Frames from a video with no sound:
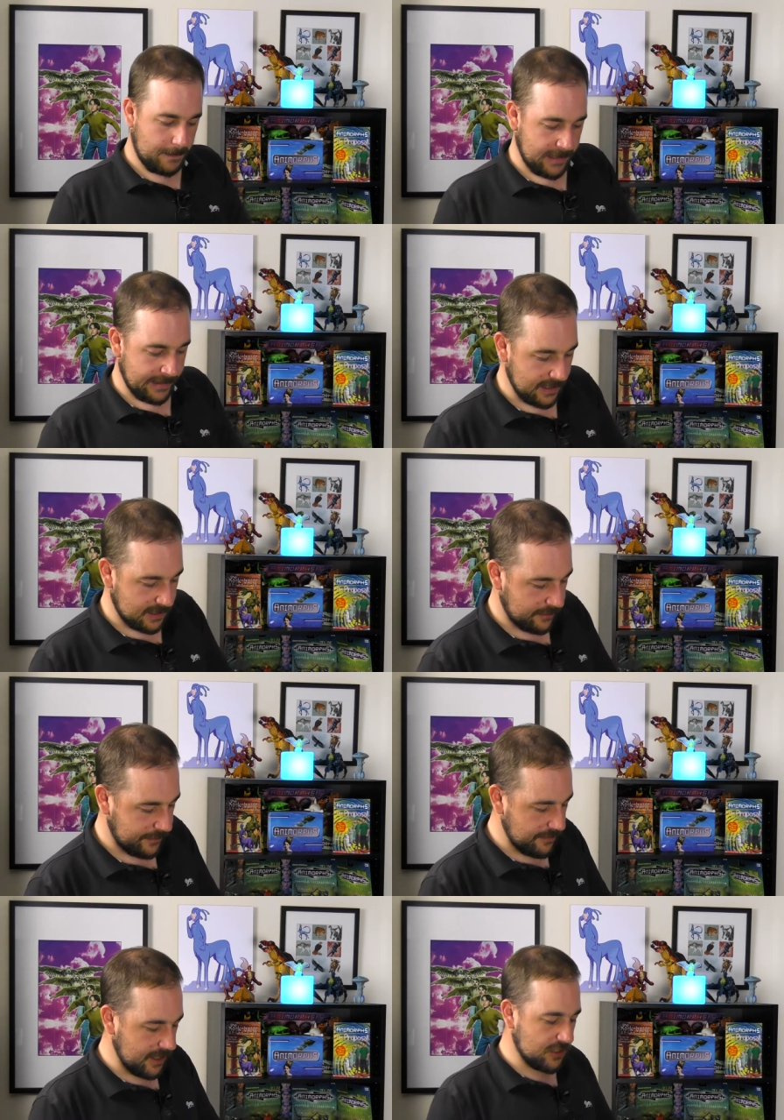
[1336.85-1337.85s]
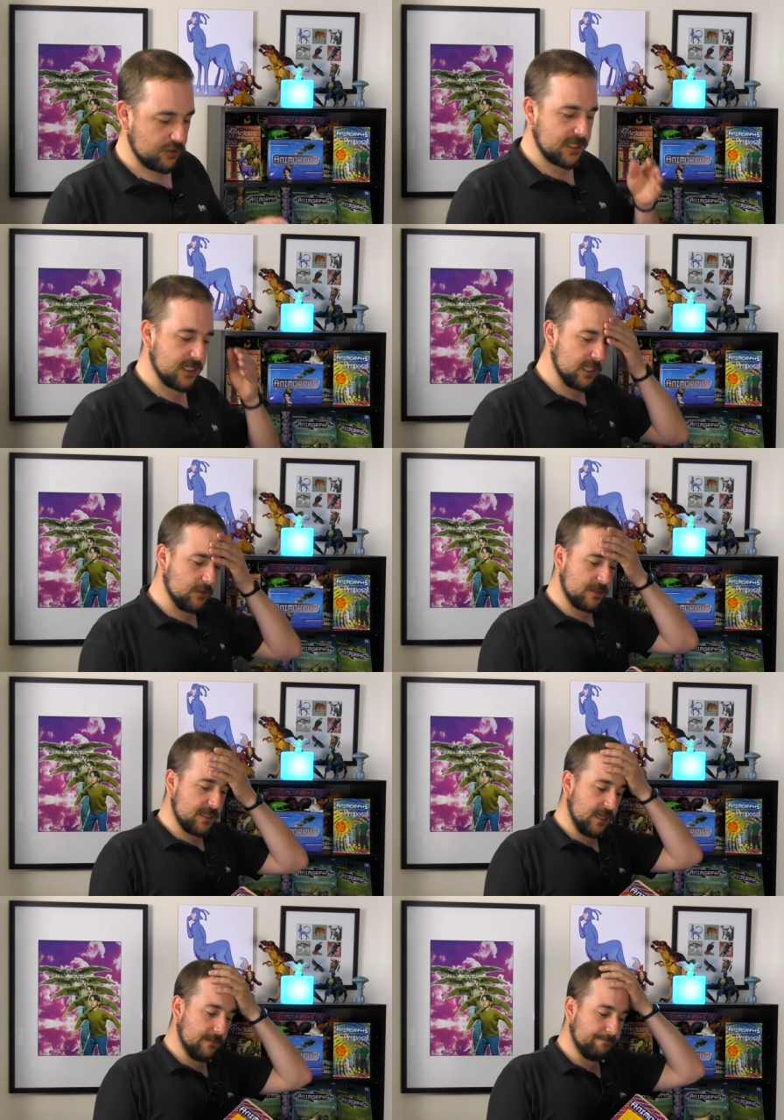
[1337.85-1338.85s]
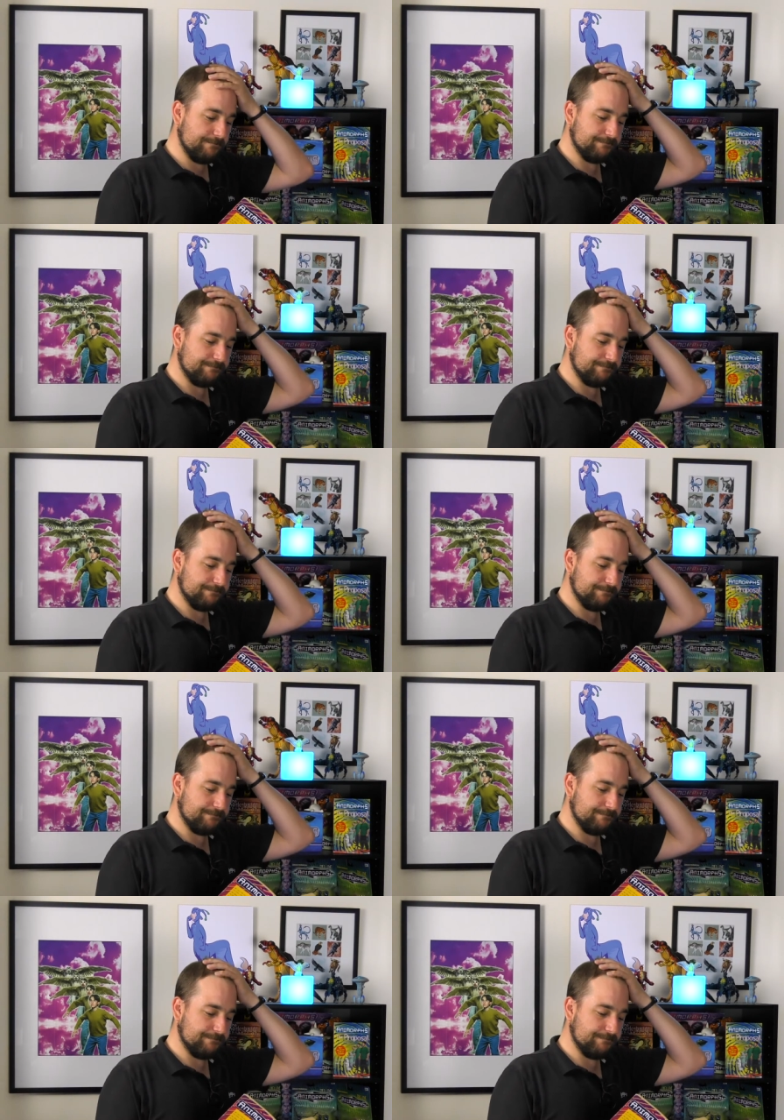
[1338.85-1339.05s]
And there's a very interesting little scene.